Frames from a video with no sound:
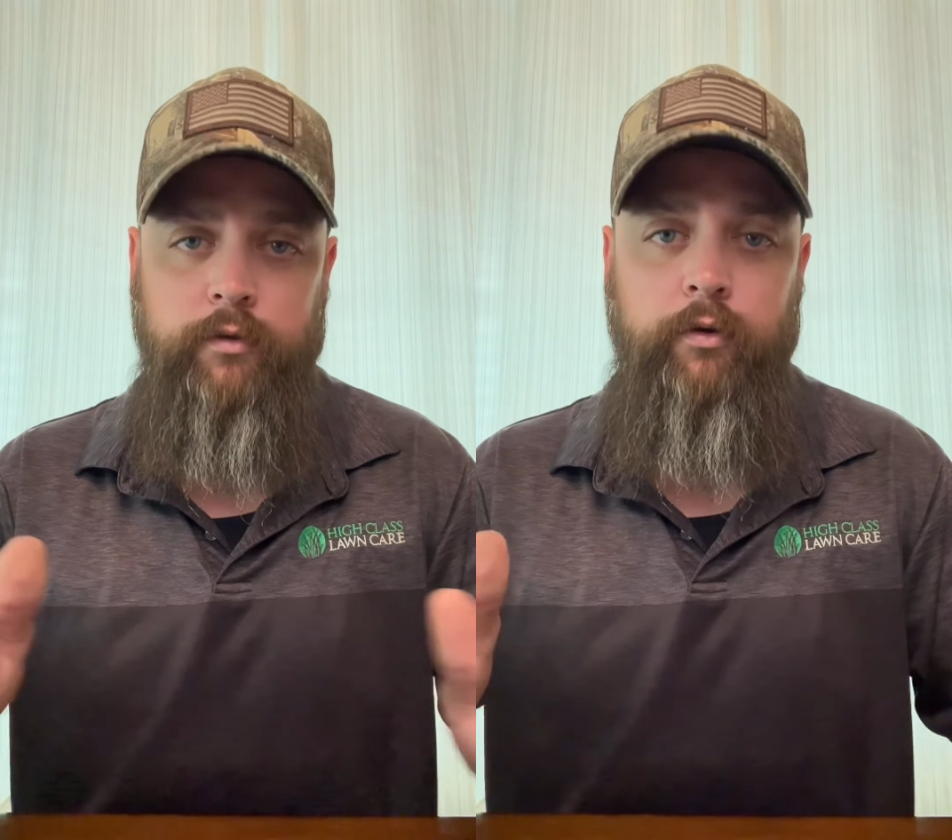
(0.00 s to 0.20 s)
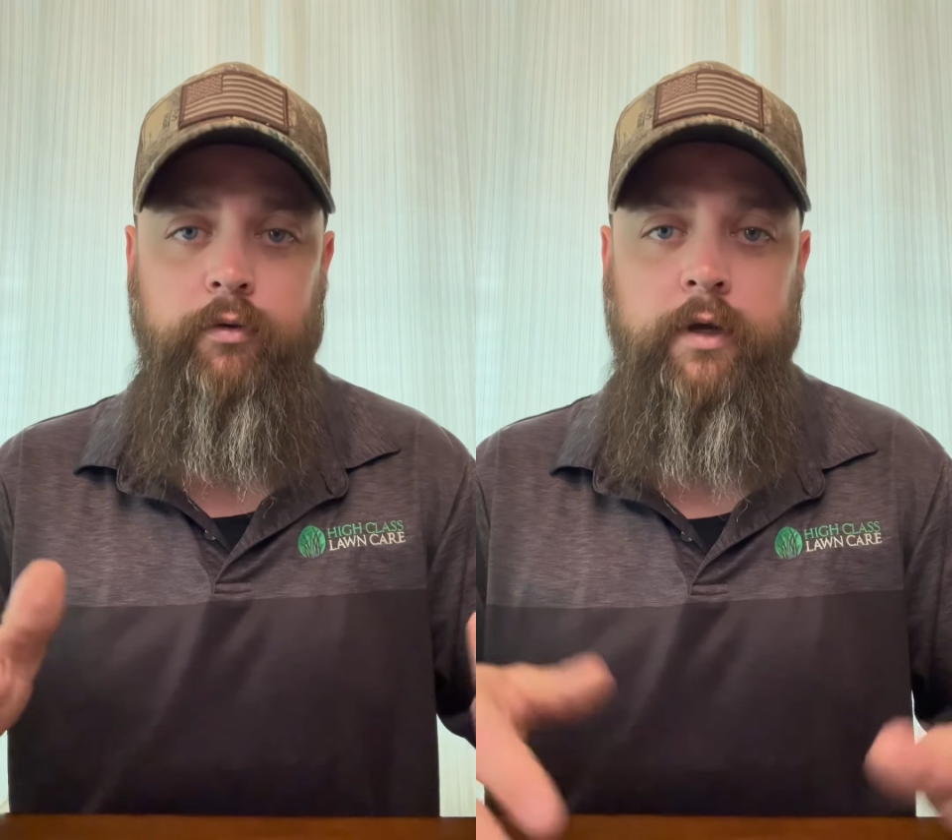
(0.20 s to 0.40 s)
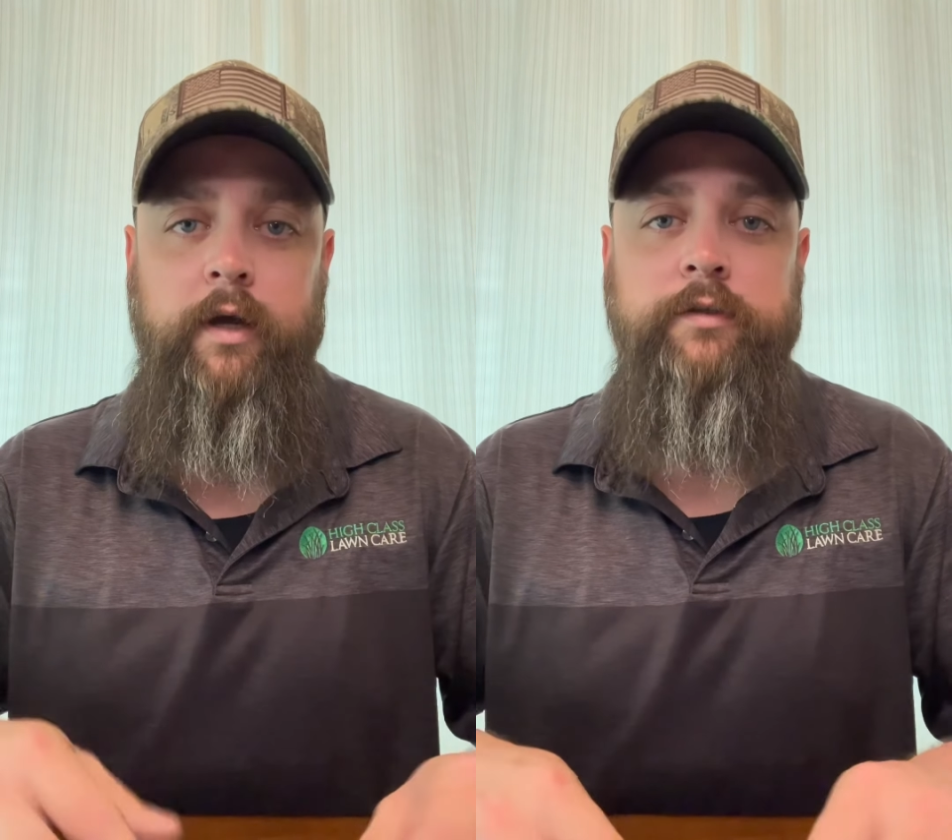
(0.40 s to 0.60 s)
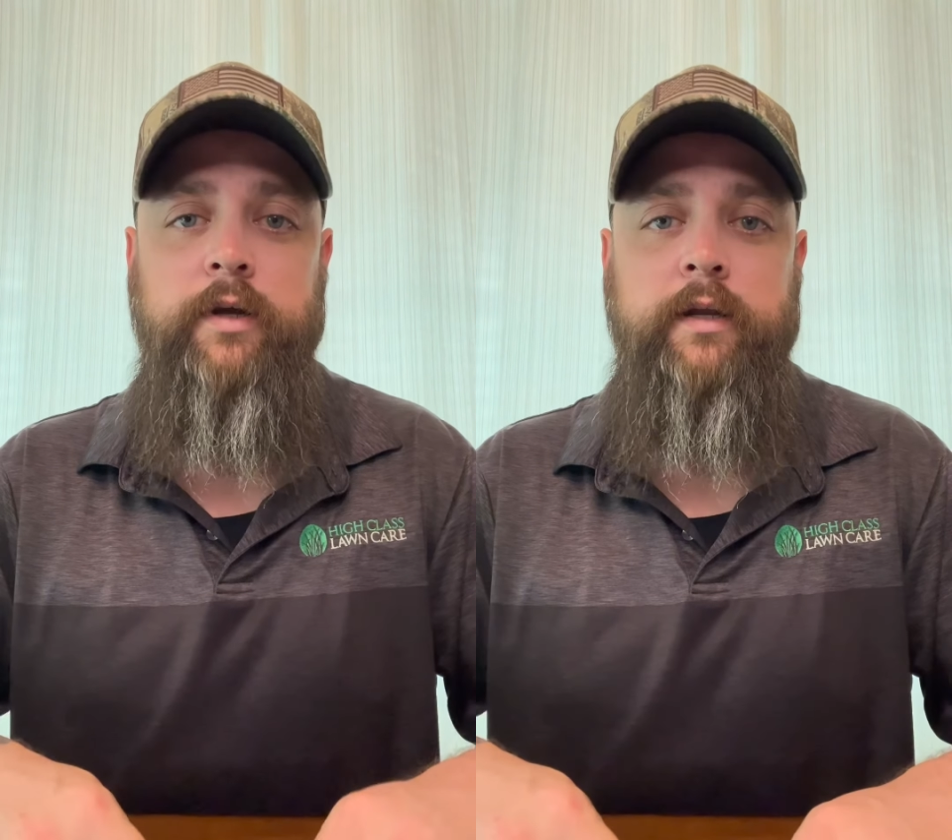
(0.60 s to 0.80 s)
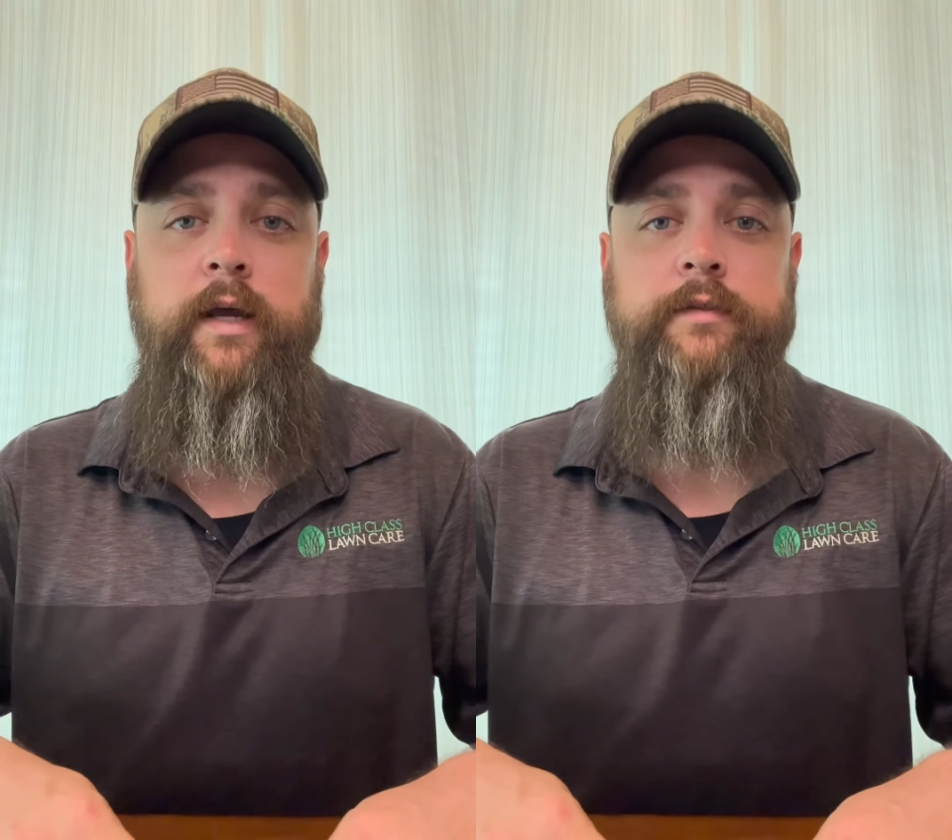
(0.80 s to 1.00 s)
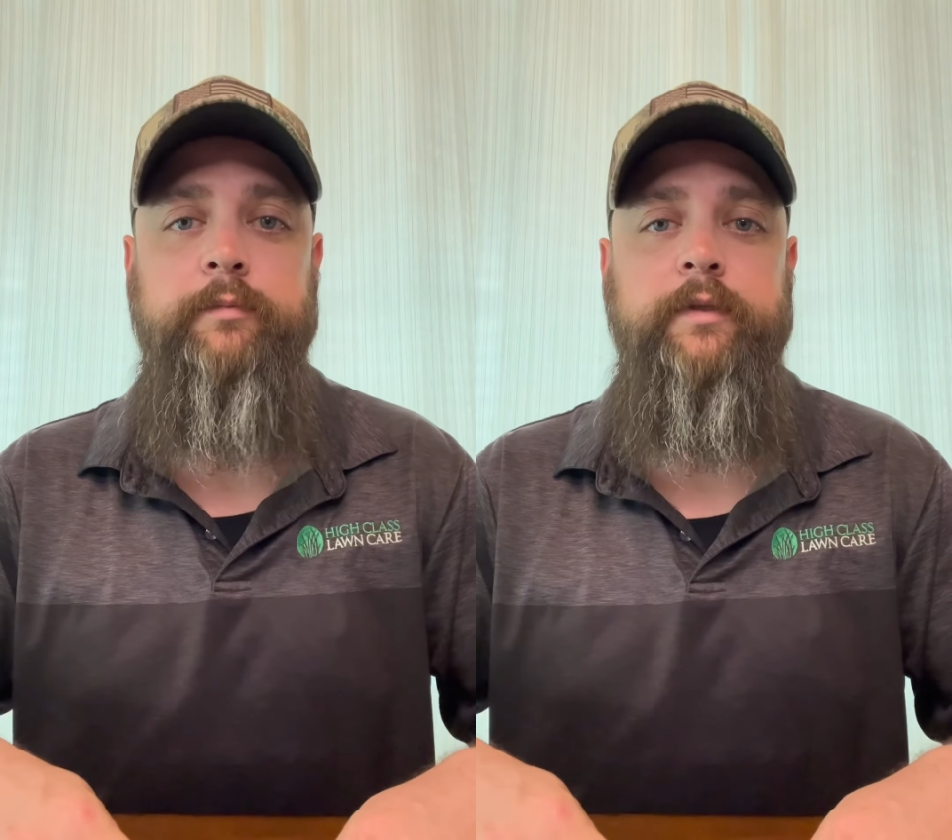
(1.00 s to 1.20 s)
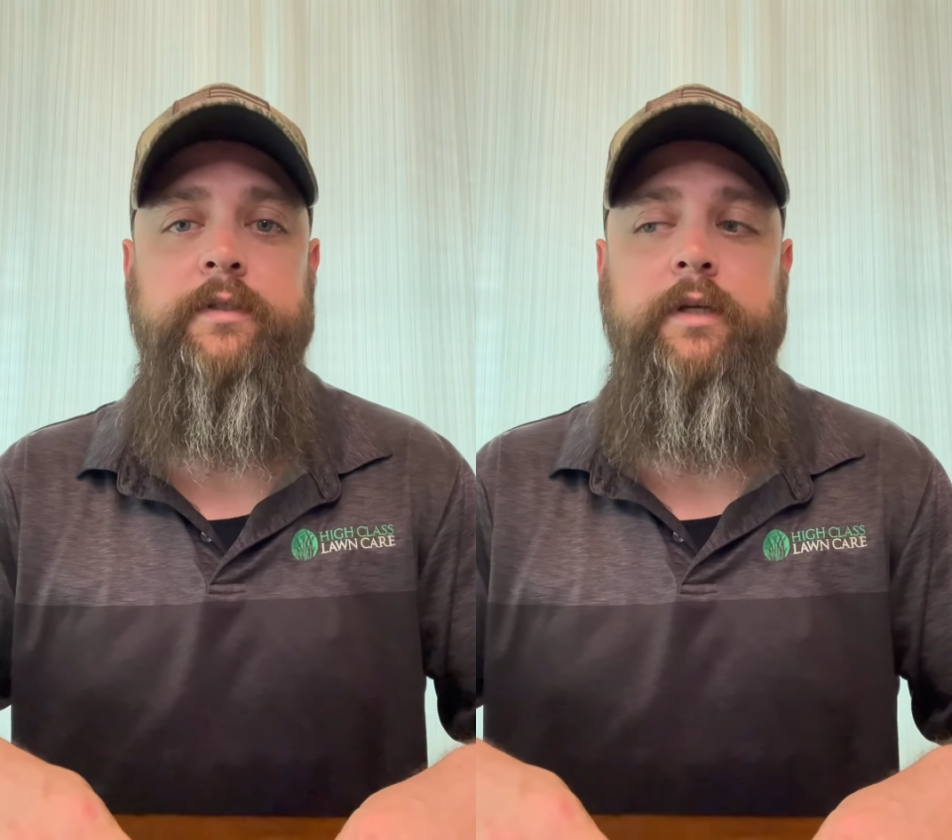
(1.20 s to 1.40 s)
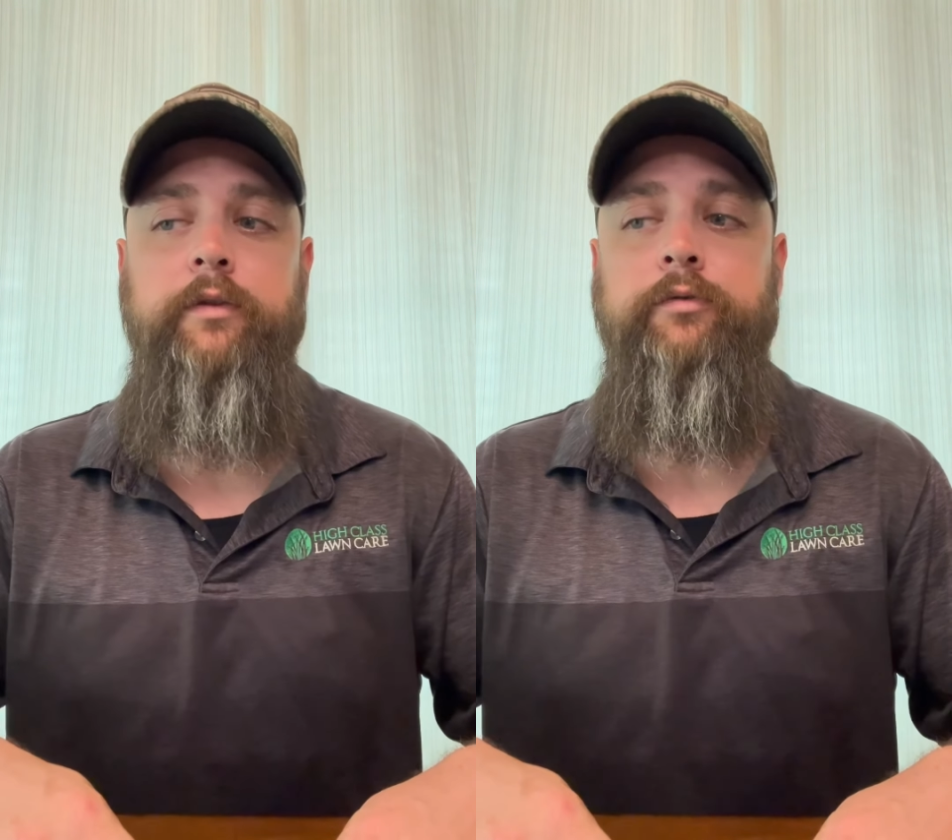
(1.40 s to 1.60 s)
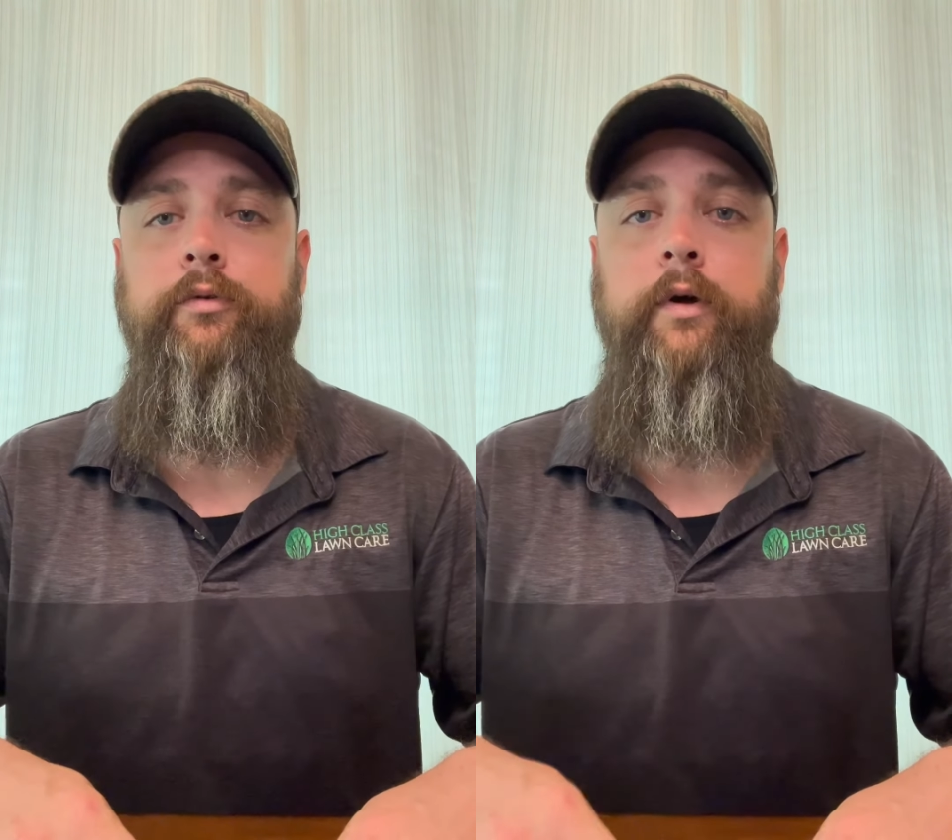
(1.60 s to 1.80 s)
the whole contract has to be seen through.